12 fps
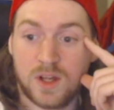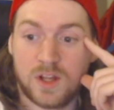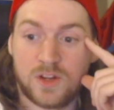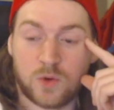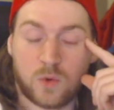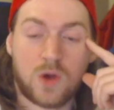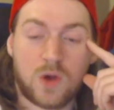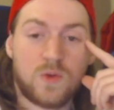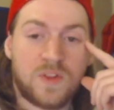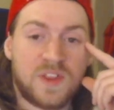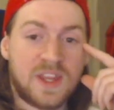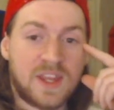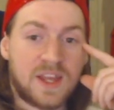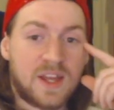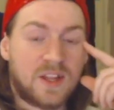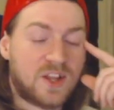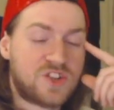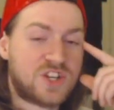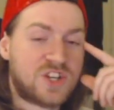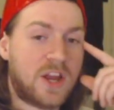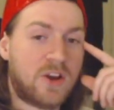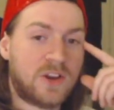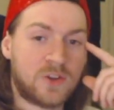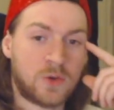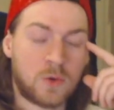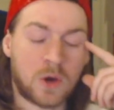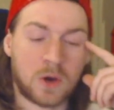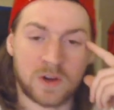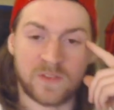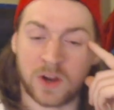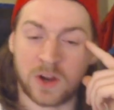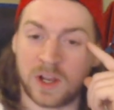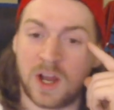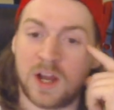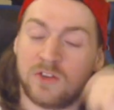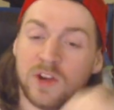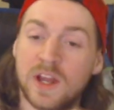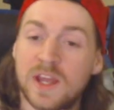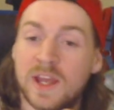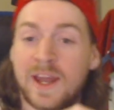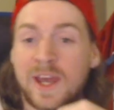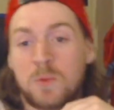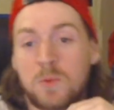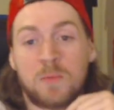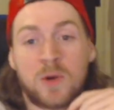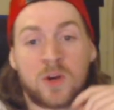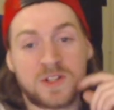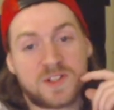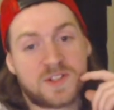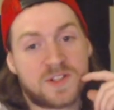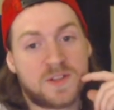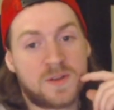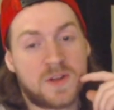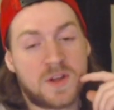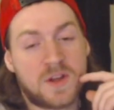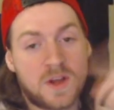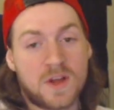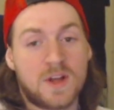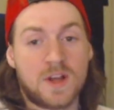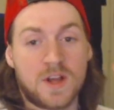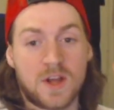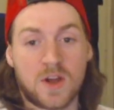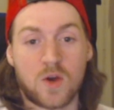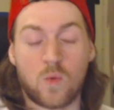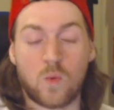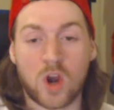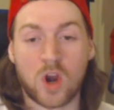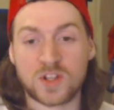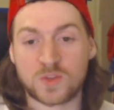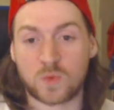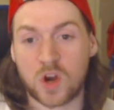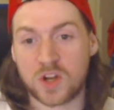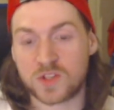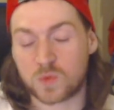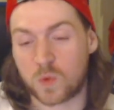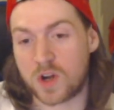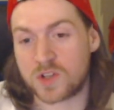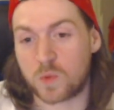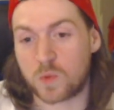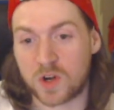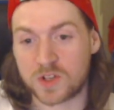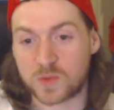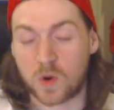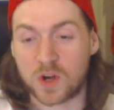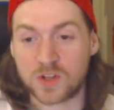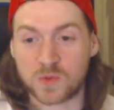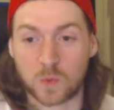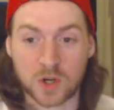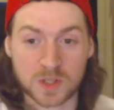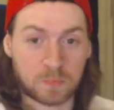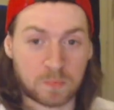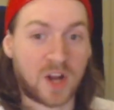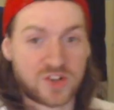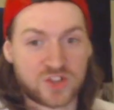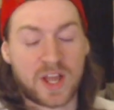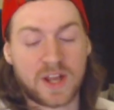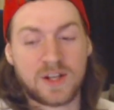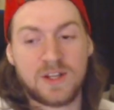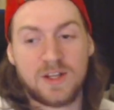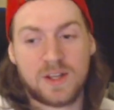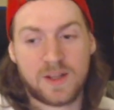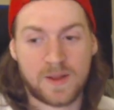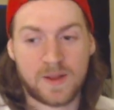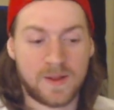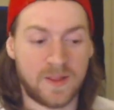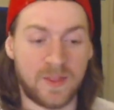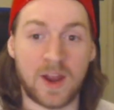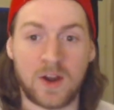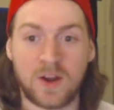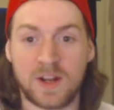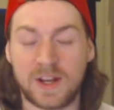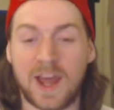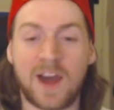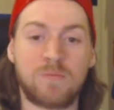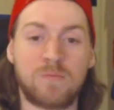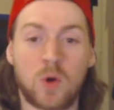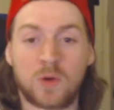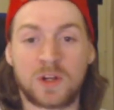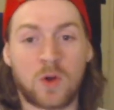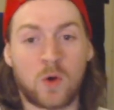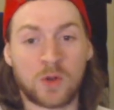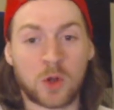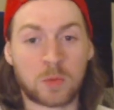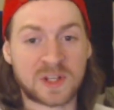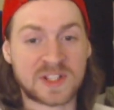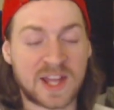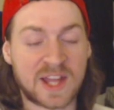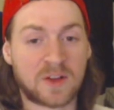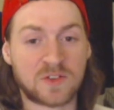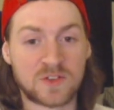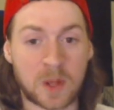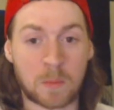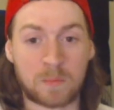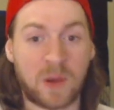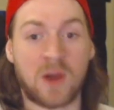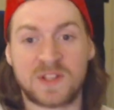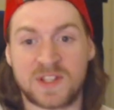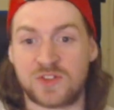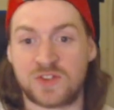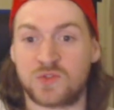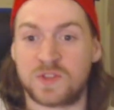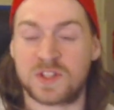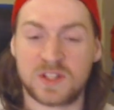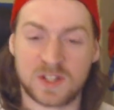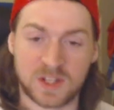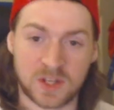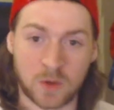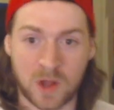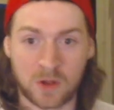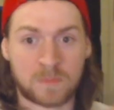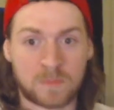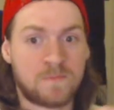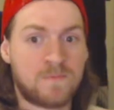To quote the legendary duo of Eric Andre and Hannibal Buress, words, words, words, words, words, words, punchline. There. Now I've broken cold opens down to their bare essentials. You're welcome.